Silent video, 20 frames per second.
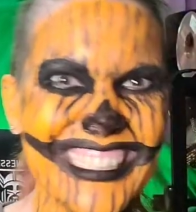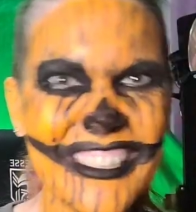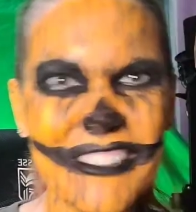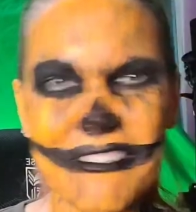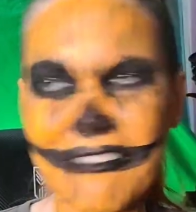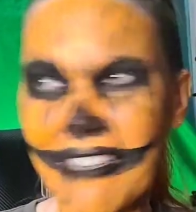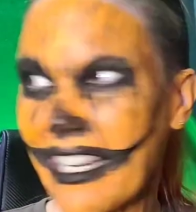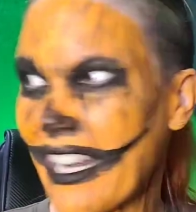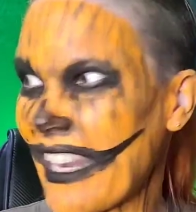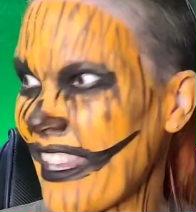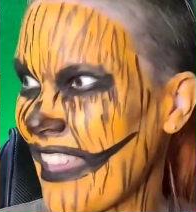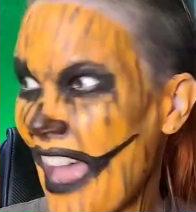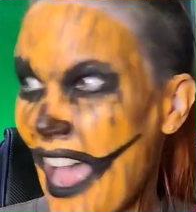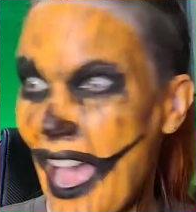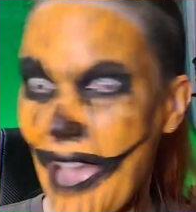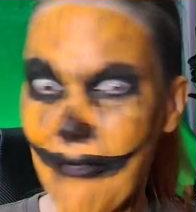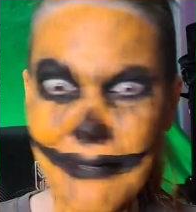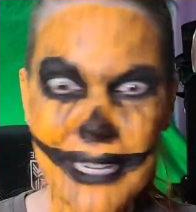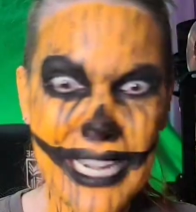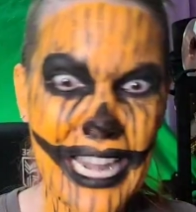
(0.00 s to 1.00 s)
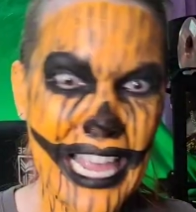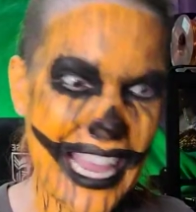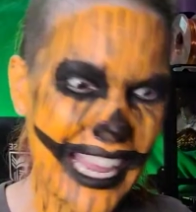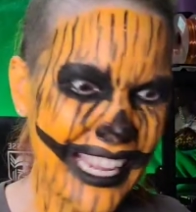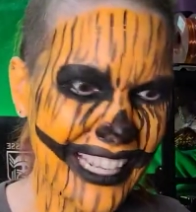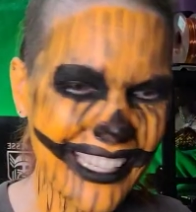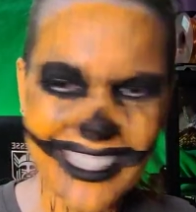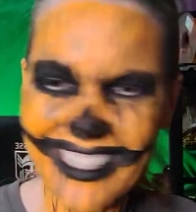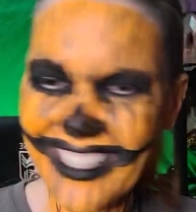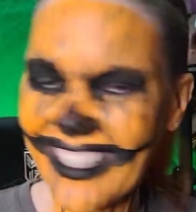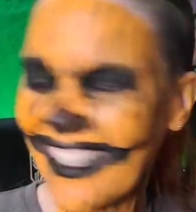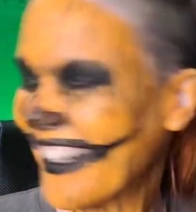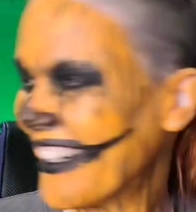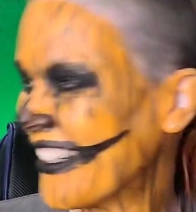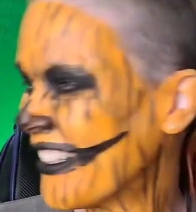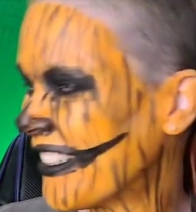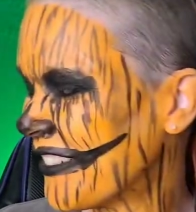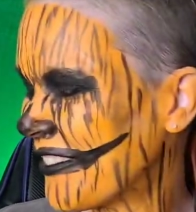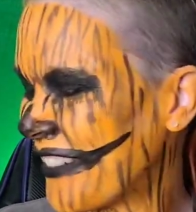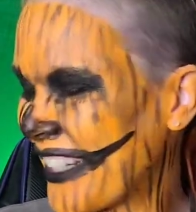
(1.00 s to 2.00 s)
What's happening?
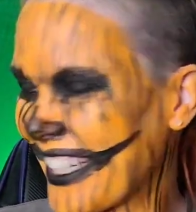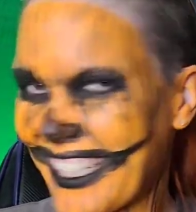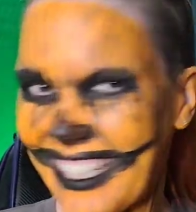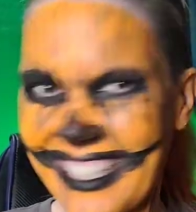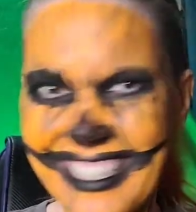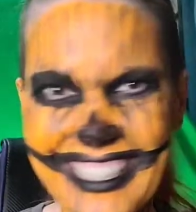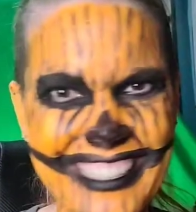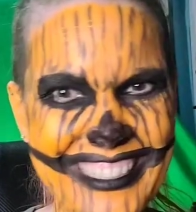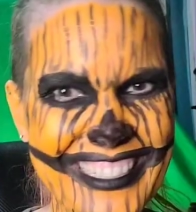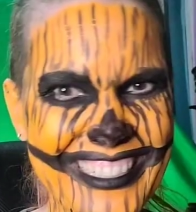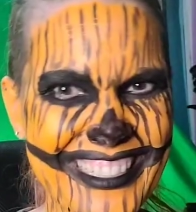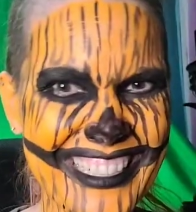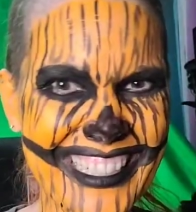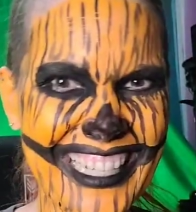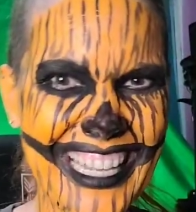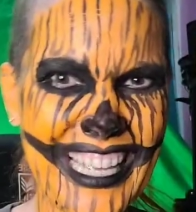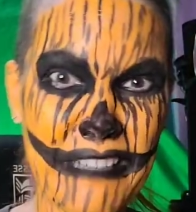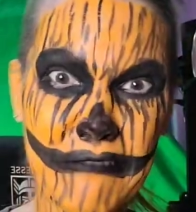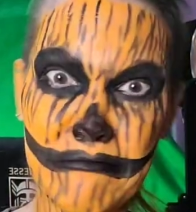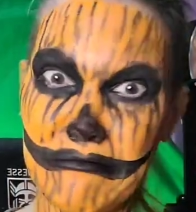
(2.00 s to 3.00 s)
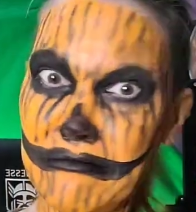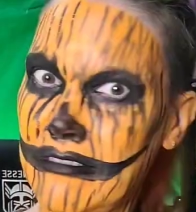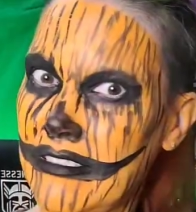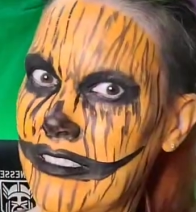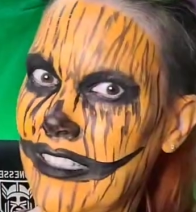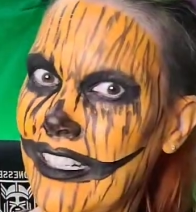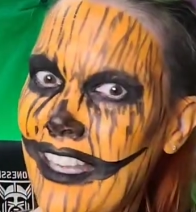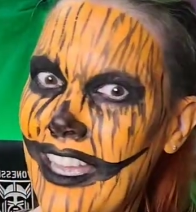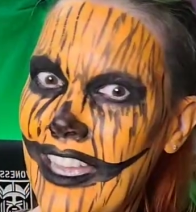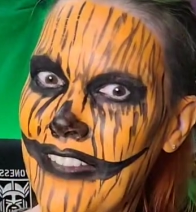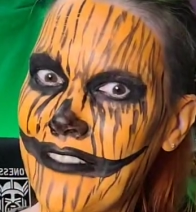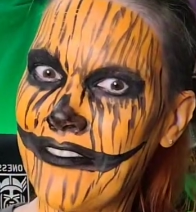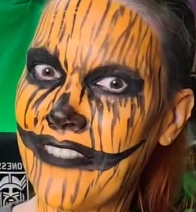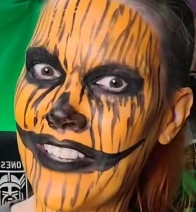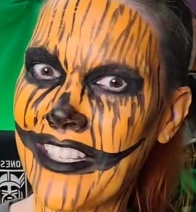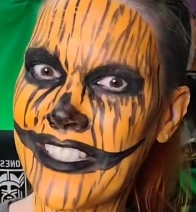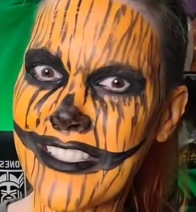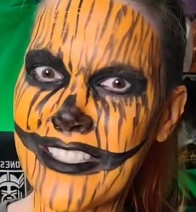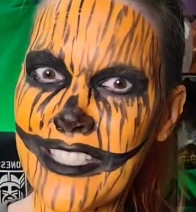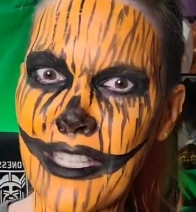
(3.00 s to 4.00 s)
Oh my gosh. Yeah, gotta have
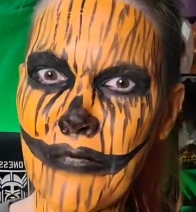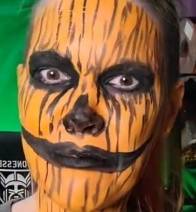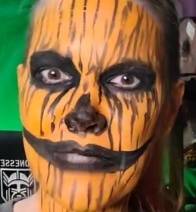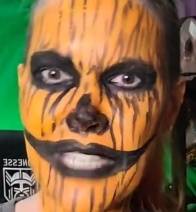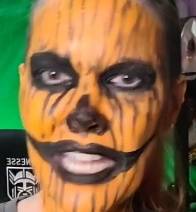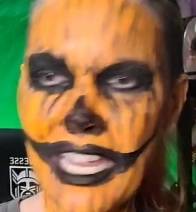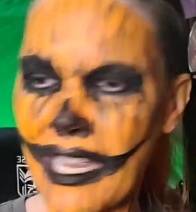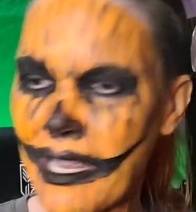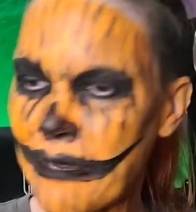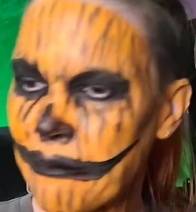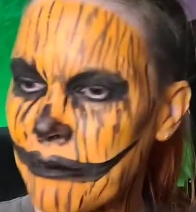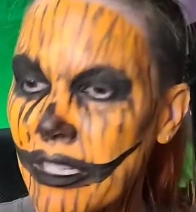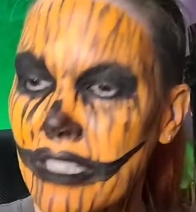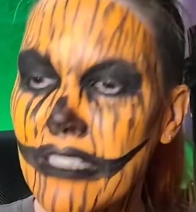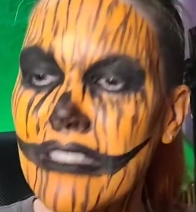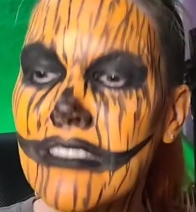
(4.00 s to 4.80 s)
fun sometime.